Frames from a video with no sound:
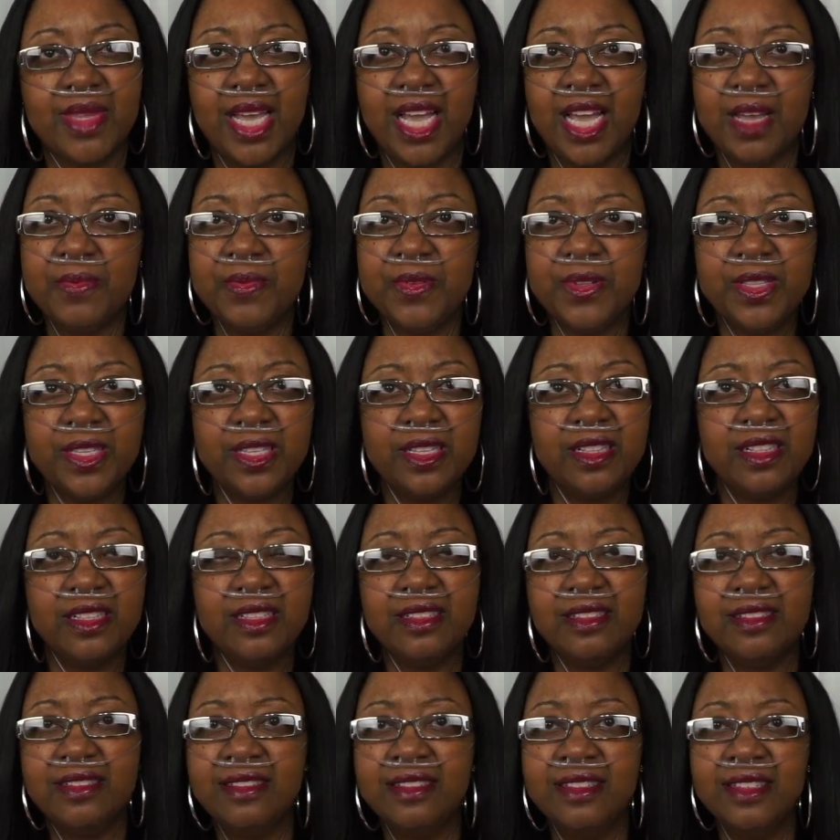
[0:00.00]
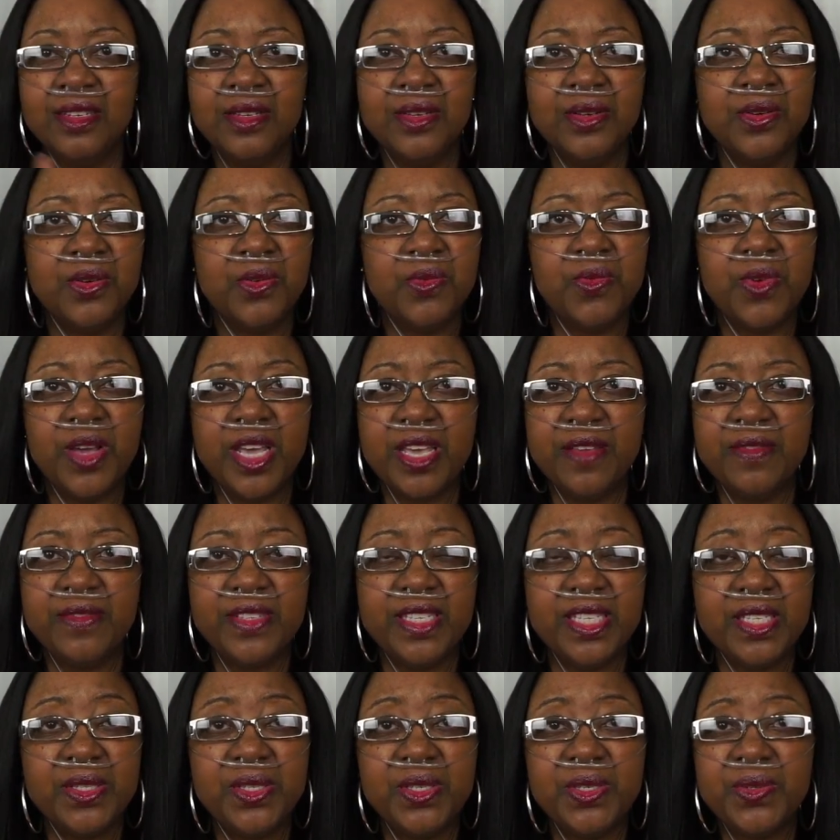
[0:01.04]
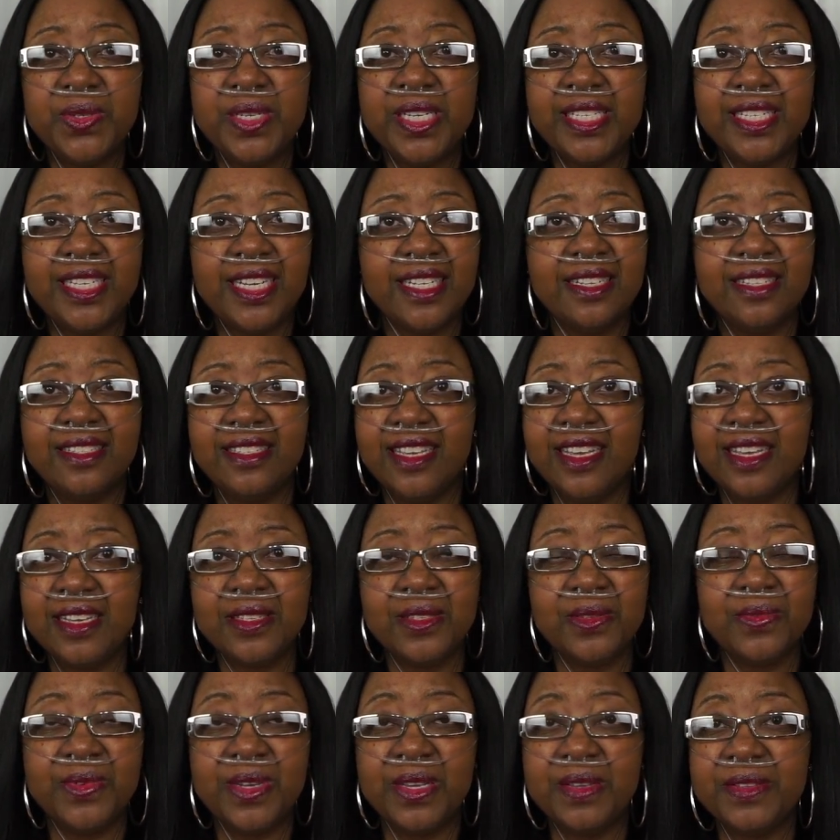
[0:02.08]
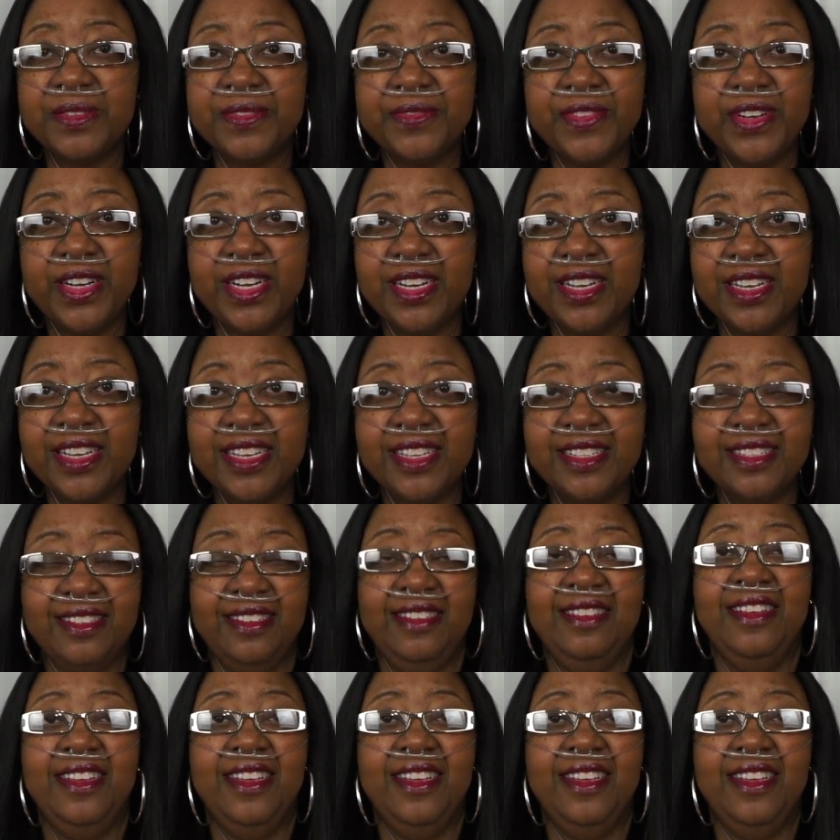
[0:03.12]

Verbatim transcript: I put little waves into it, and it takes the waves fine,